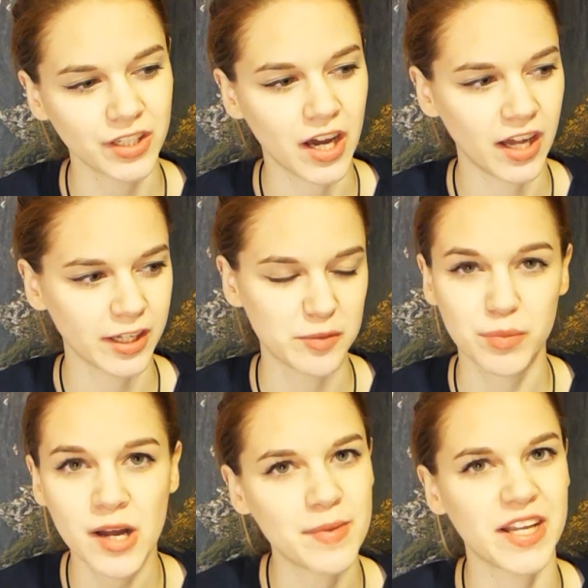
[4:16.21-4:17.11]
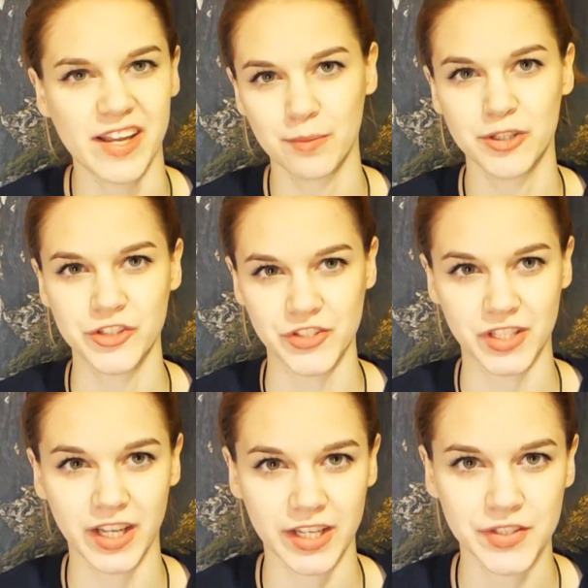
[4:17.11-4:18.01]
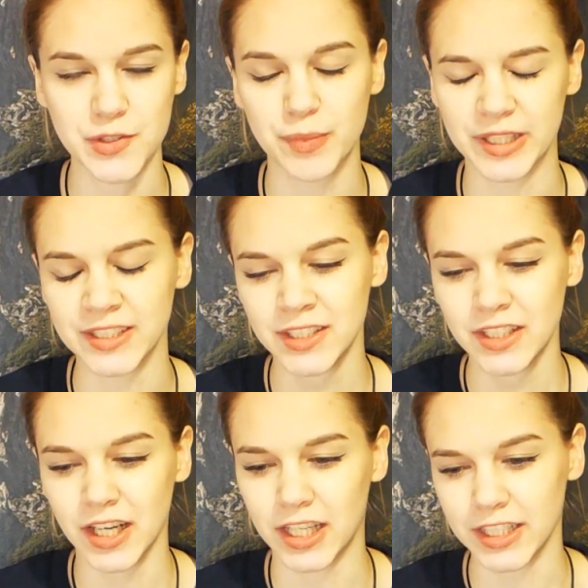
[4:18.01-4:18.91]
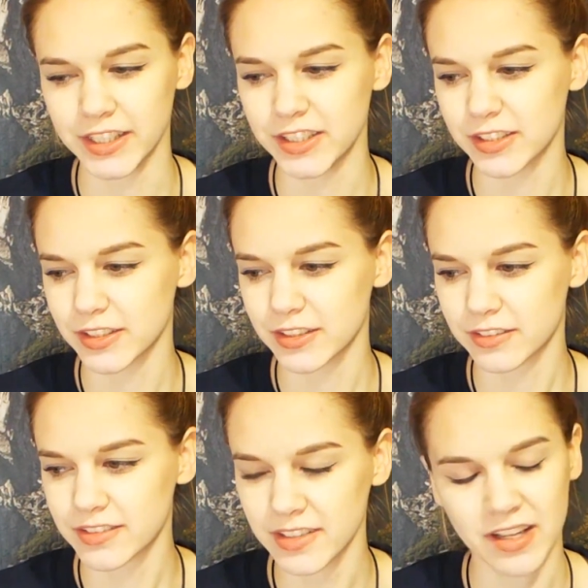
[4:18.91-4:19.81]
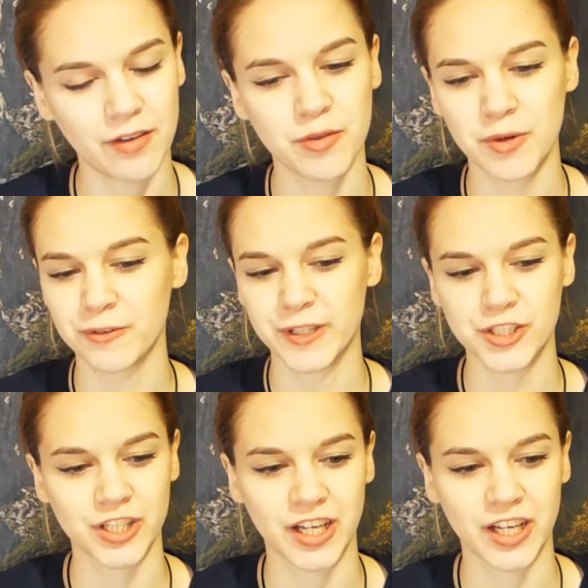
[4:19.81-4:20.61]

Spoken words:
I brought my camera just in case, but I didn't have the motivation.